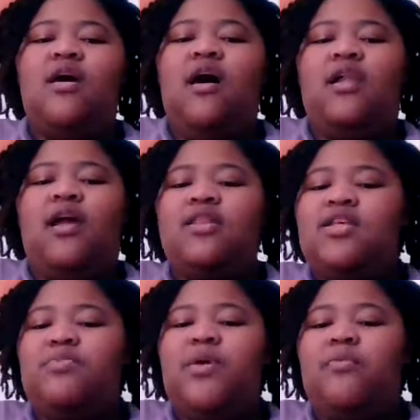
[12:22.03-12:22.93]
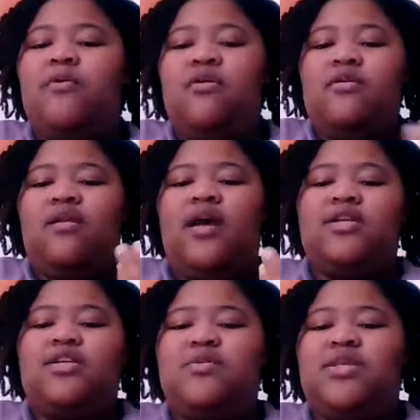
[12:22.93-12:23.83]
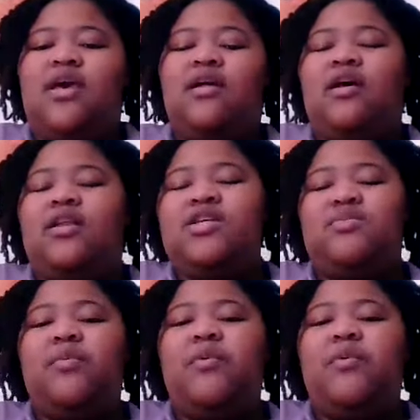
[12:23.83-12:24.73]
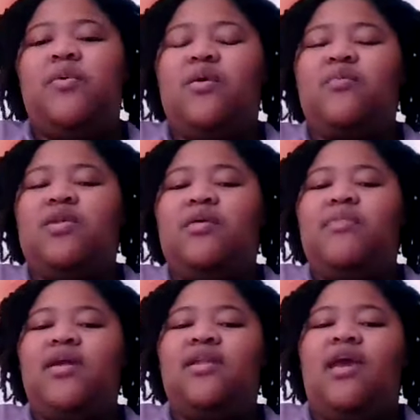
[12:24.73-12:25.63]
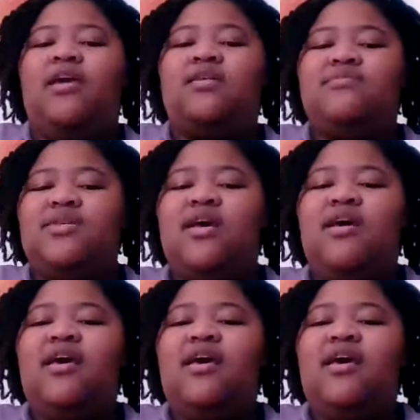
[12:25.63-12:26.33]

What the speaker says: a lot of these people, like she was saying, a lot of these people weren't really big names.